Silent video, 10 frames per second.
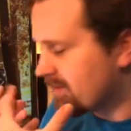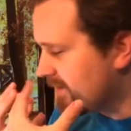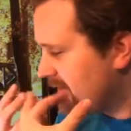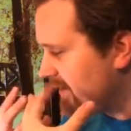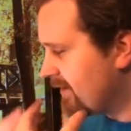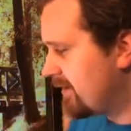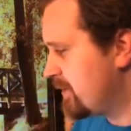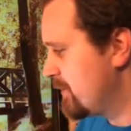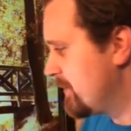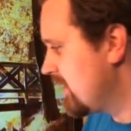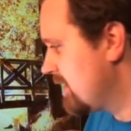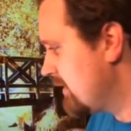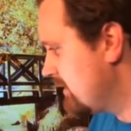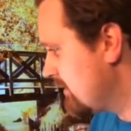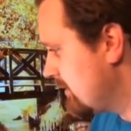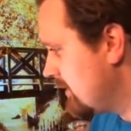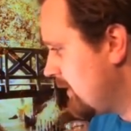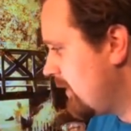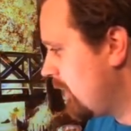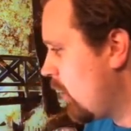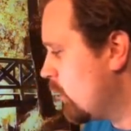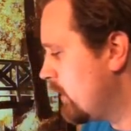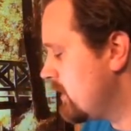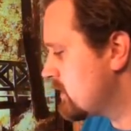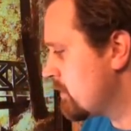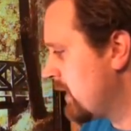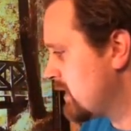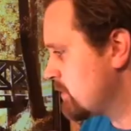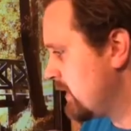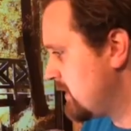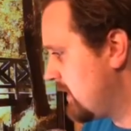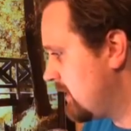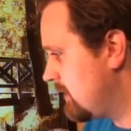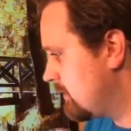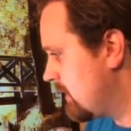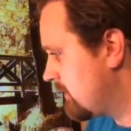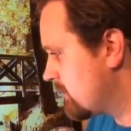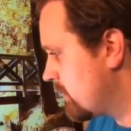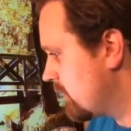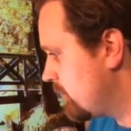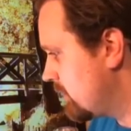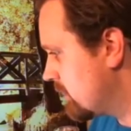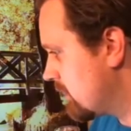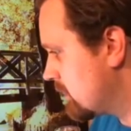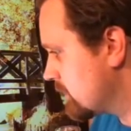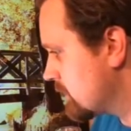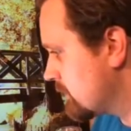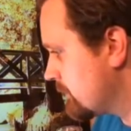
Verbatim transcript: Um, always makes my day to hear that from Eric Peter Carlson.